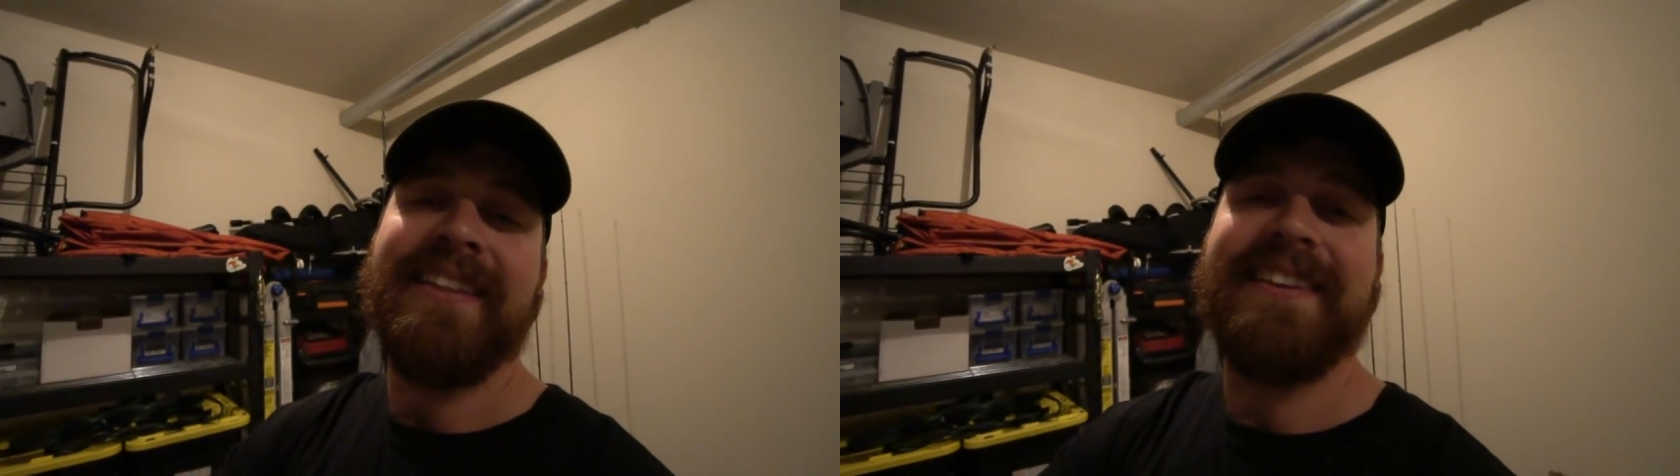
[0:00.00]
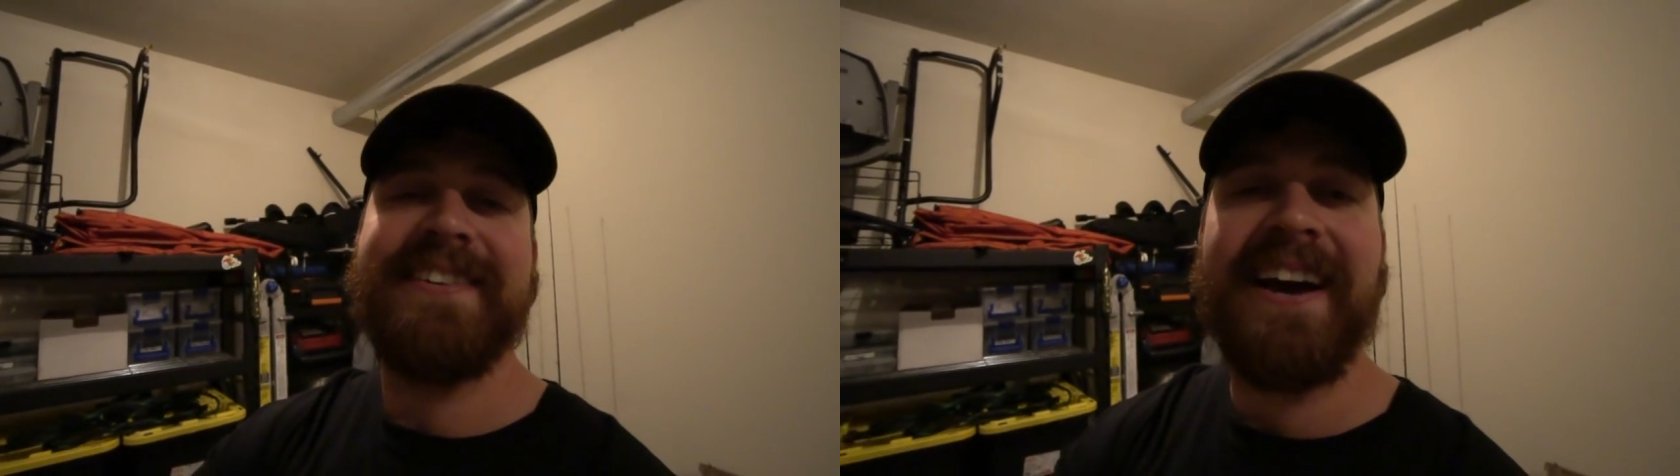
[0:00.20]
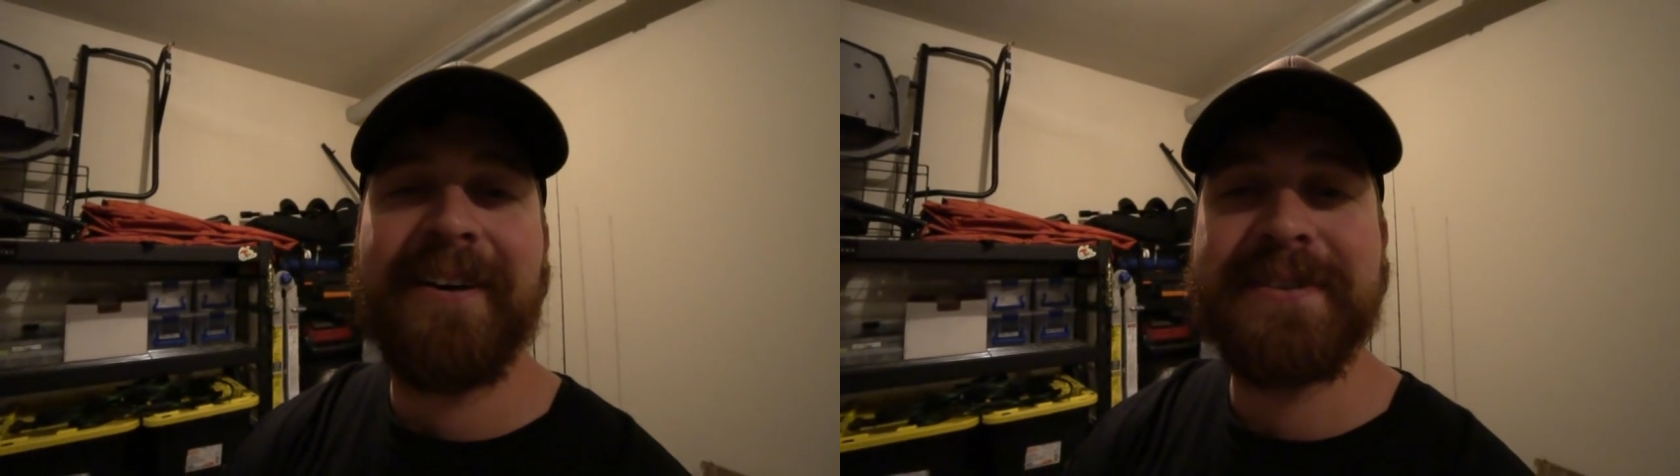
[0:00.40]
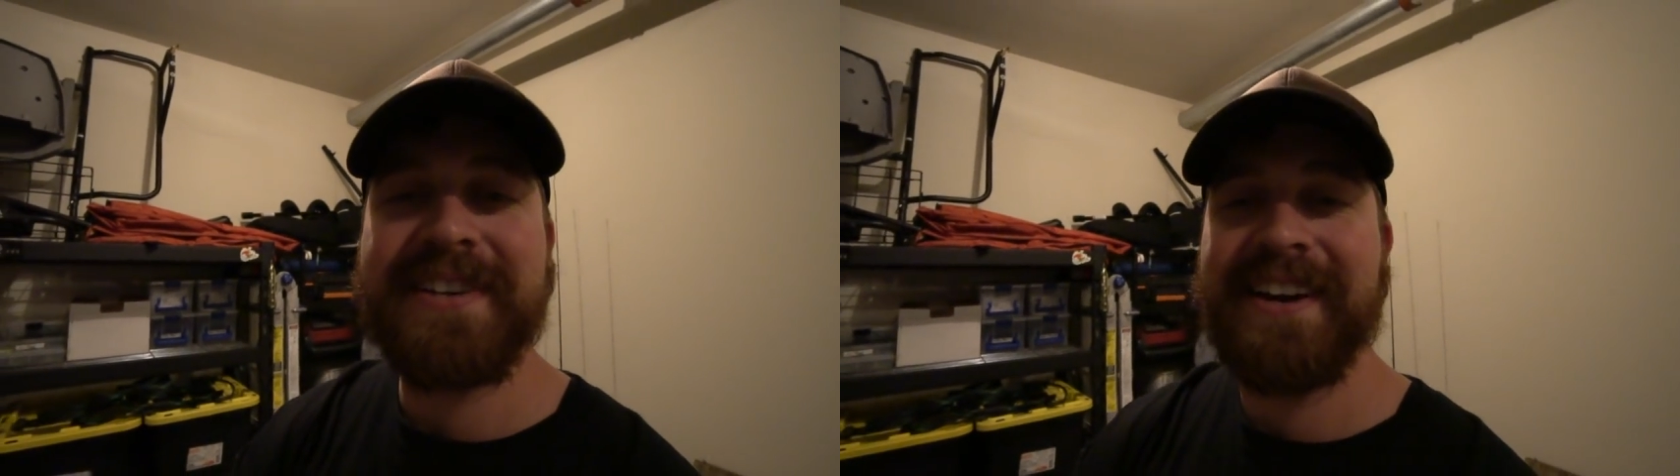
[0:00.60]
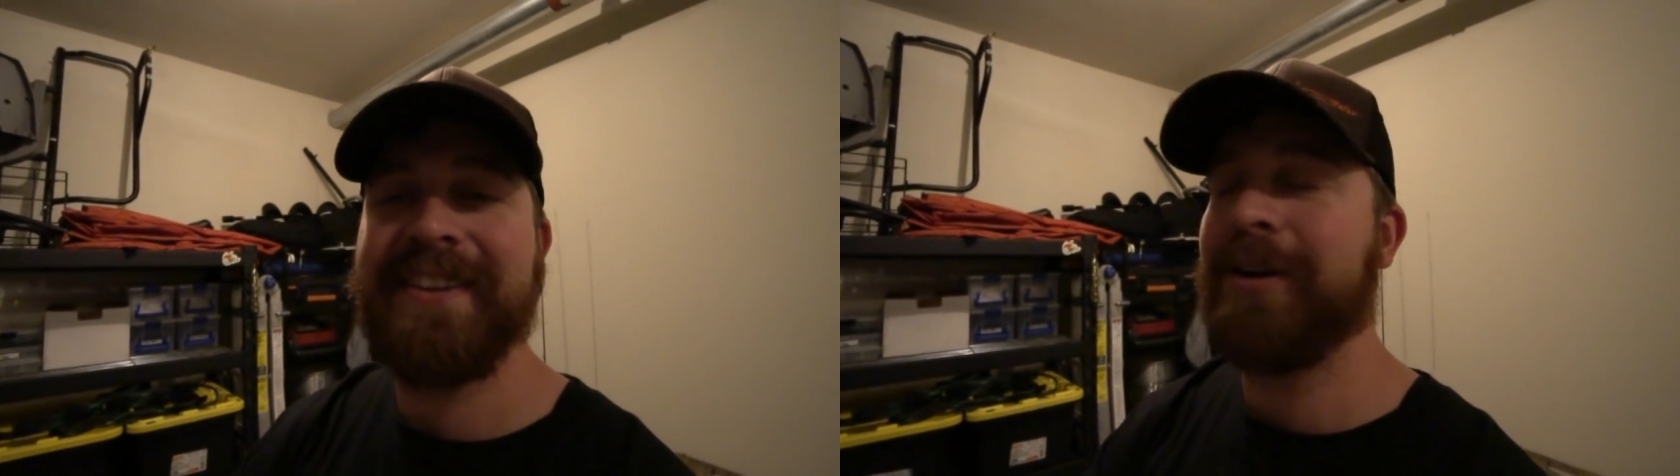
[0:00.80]
The
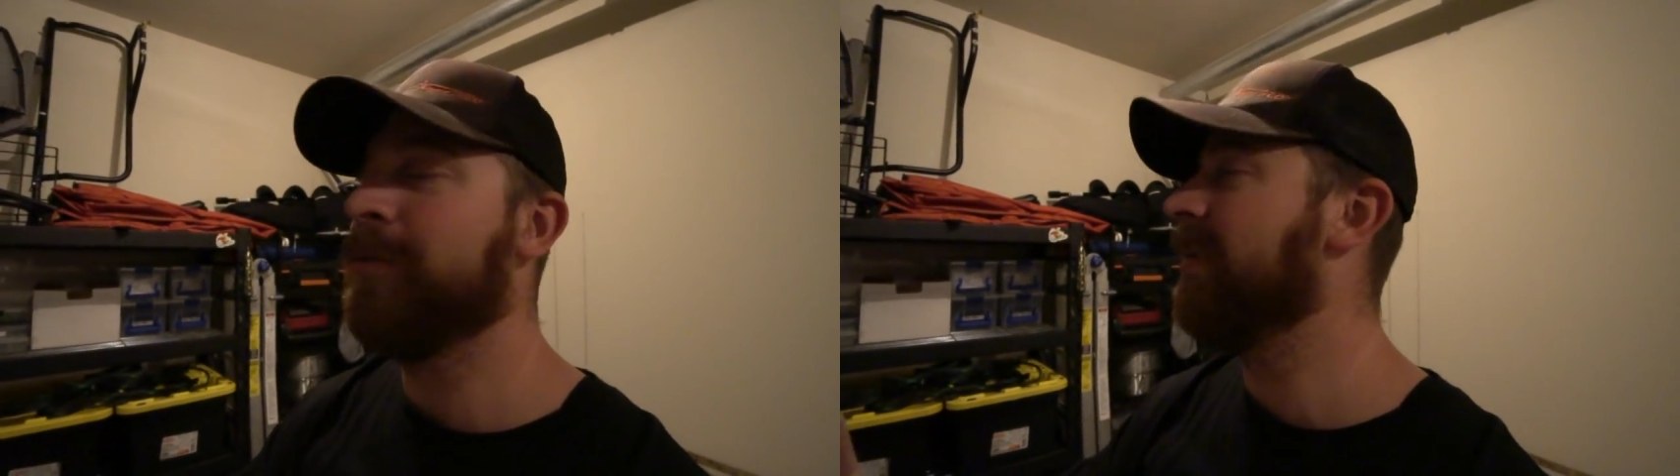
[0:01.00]
downside, though,